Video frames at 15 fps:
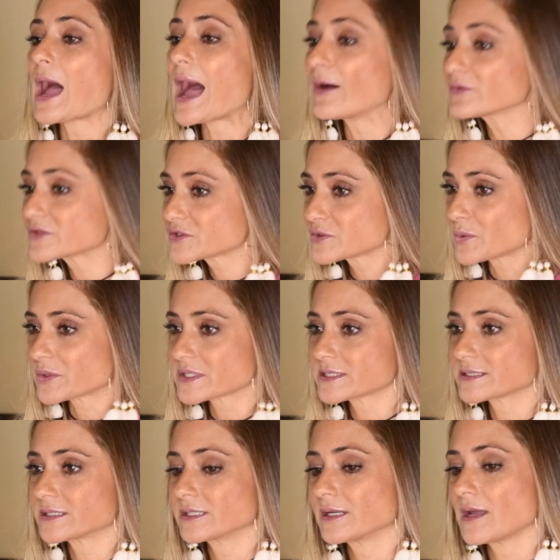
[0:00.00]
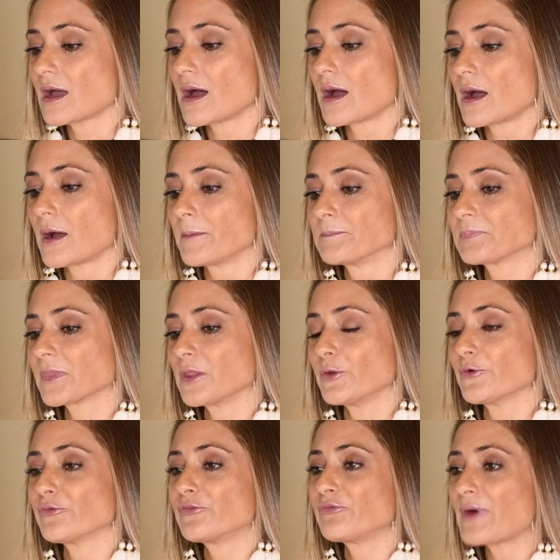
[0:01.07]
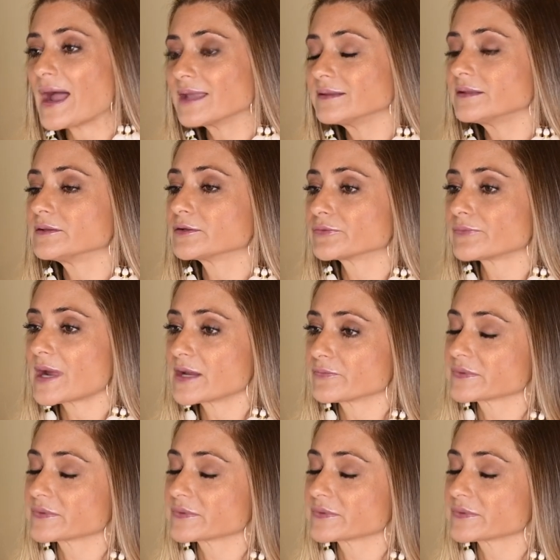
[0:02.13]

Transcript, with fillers: outsourcing, um, you know, finding the right